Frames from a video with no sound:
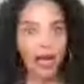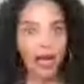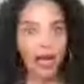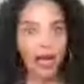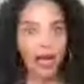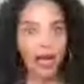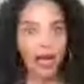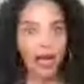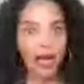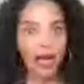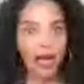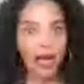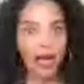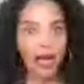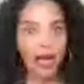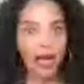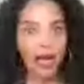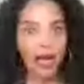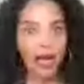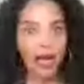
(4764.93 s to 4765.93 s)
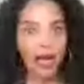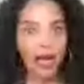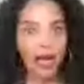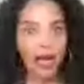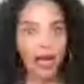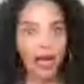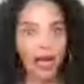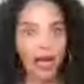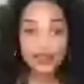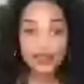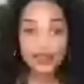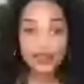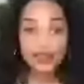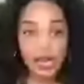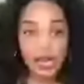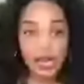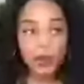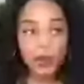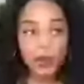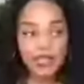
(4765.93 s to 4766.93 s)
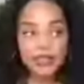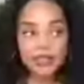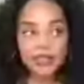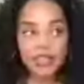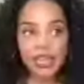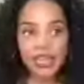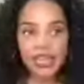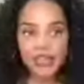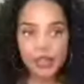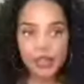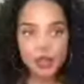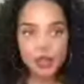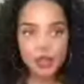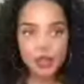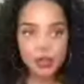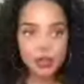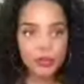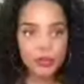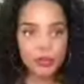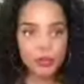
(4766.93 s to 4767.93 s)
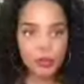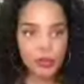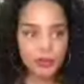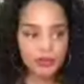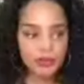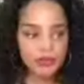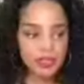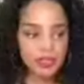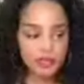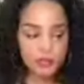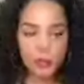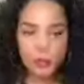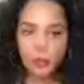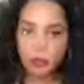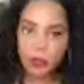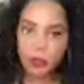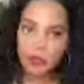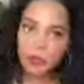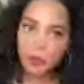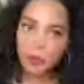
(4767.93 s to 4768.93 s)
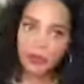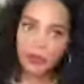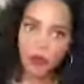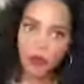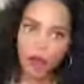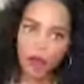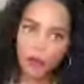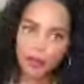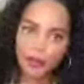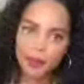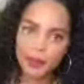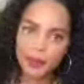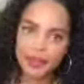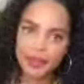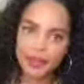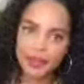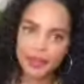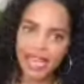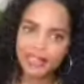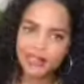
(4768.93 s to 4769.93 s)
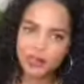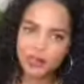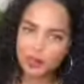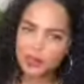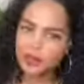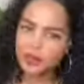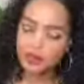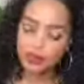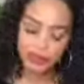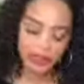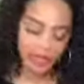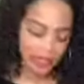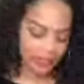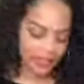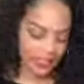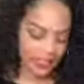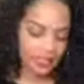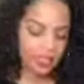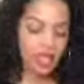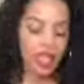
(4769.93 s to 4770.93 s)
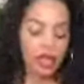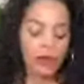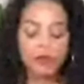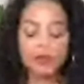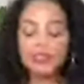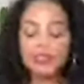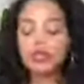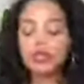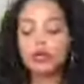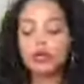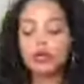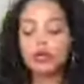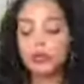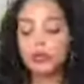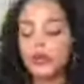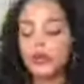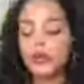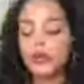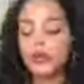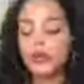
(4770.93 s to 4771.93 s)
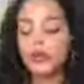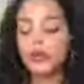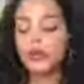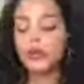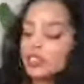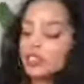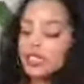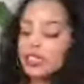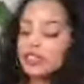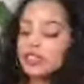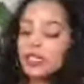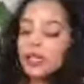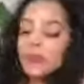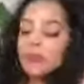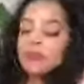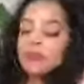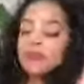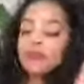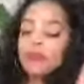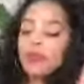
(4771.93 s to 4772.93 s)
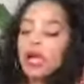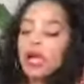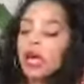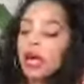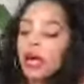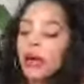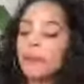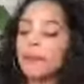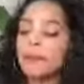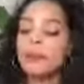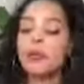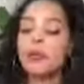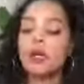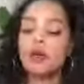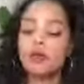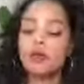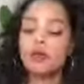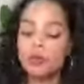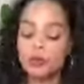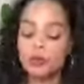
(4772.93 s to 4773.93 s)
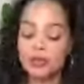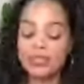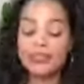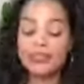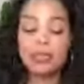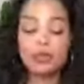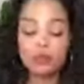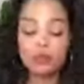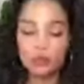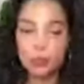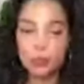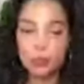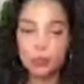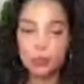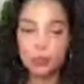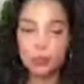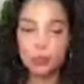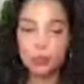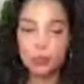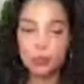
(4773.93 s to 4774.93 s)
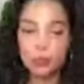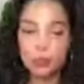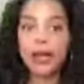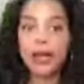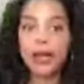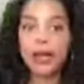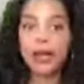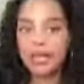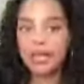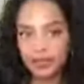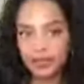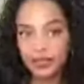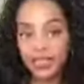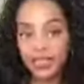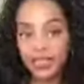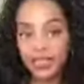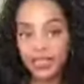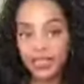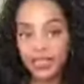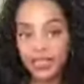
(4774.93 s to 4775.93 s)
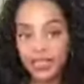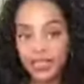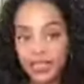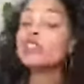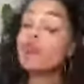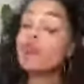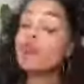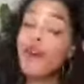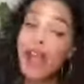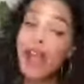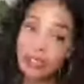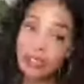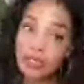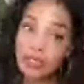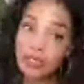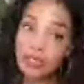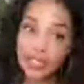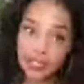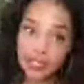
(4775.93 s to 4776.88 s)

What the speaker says: understand. It's like we've just been proven we've all been being lied to, and you, Duncan. Really quick before you get into this, this Buckingham Palace has finally issued a statement.